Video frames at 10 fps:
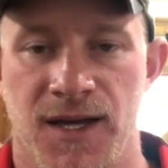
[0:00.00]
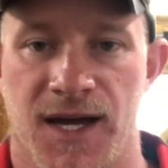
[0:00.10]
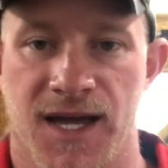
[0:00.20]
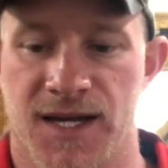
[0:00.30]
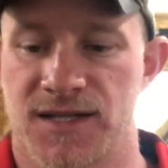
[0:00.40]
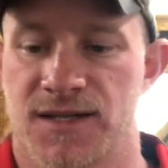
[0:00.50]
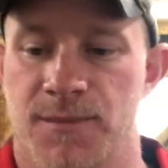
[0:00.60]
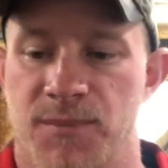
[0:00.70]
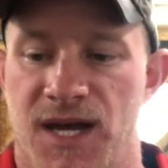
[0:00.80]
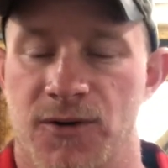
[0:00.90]
I had
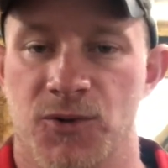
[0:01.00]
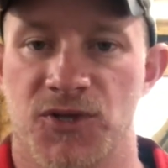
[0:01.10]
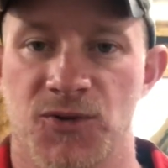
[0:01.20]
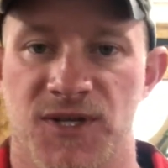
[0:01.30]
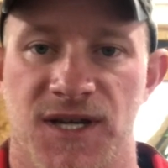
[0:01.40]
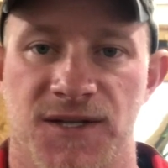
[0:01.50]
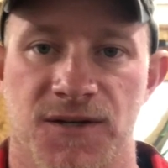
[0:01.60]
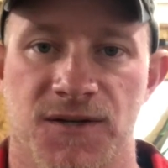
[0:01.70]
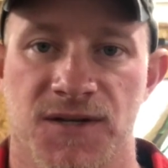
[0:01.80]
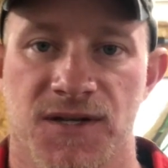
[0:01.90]
some bad O2
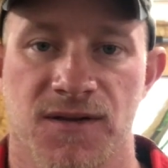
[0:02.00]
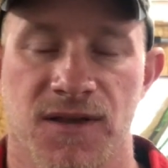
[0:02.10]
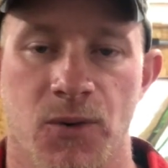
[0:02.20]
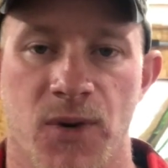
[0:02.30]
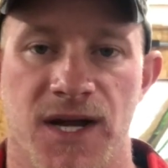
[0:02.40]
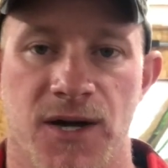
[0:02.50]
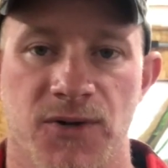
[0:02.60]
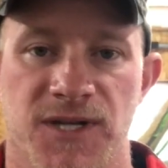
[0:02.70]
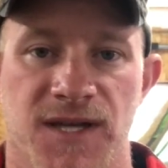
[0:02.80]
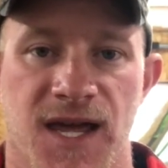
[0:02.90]
sensors that went
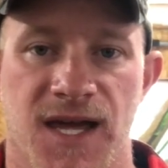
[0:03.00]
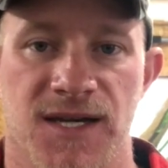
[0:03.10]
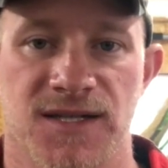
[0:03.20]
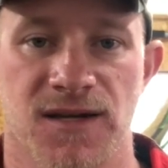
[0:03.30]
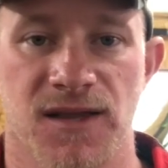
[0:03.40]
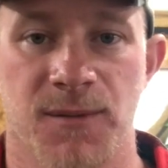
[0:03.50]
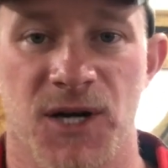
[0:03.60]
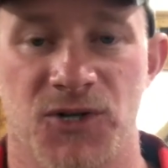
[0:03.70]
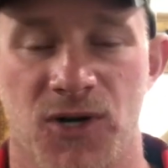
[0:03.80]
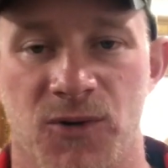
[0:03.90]
out, and suddenly
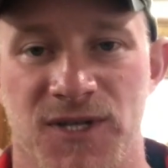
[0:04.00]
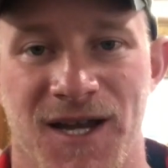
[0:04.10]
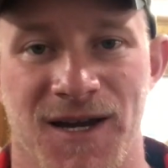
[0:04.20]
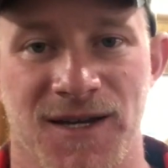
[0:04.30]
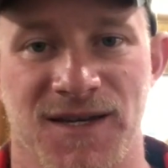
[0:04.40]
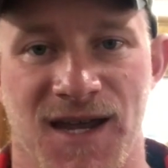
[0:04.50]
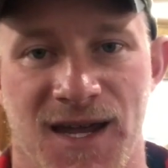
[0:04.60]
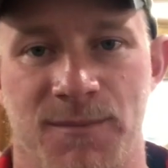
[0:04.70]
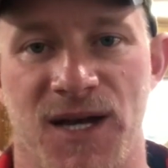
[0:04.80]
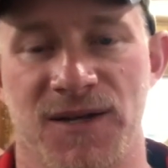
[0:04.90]
my truck was getting
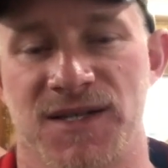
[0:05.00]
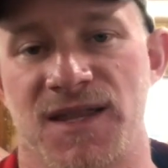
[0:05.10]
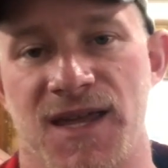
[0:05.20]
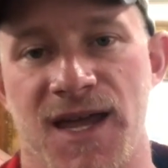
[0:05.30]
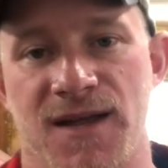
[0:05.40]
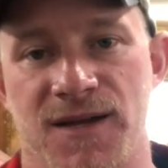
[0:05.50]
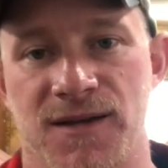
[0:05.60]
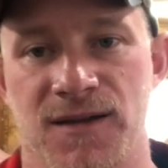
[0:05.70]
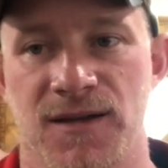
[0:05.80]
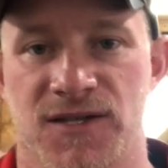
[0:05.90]
10 miles to the
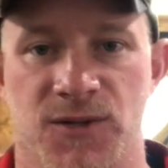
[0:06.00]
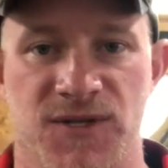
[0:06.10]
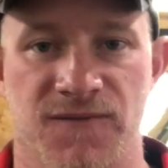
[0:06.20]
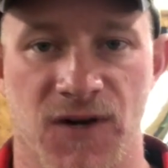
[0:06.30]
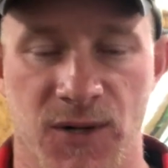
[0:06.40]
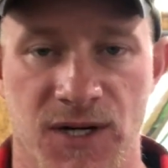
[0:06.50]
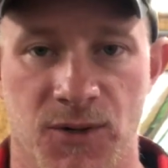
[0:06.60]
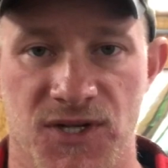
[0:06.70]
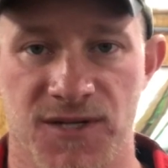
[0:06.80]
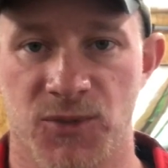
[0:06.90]
gallon. So it's very
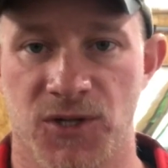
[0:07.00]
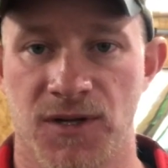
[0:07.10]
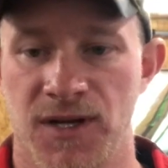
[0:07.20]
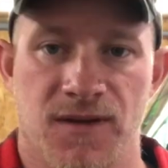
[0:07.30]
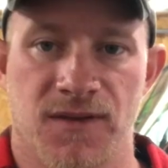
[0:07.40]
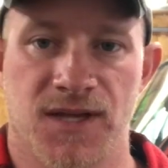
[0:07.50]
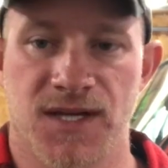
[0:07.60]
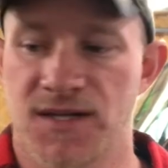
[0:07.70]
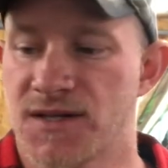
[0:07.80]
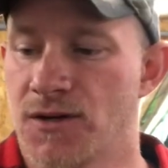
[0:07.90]
noticeable.
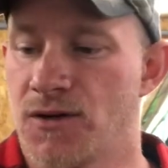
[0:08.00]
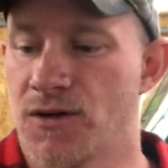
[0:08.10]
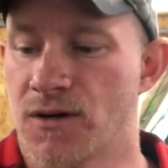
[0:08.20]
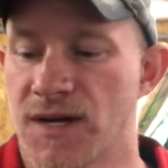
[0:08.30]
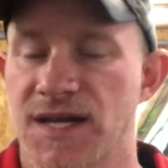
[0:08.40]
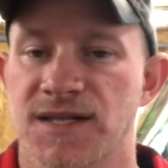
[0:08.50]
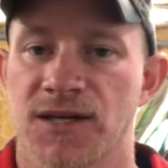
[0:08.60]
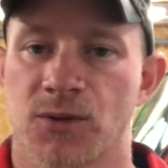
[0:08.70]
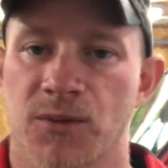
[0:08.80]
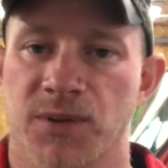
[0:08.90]
These are easy
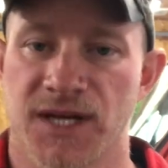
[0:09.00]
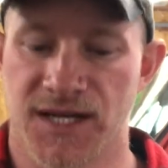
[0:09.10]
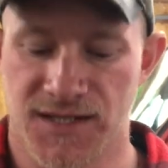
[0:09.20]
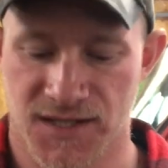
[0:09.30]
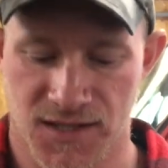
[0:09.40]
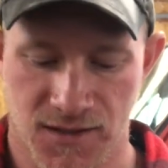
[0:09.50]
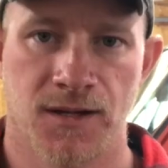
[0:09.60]
to replace.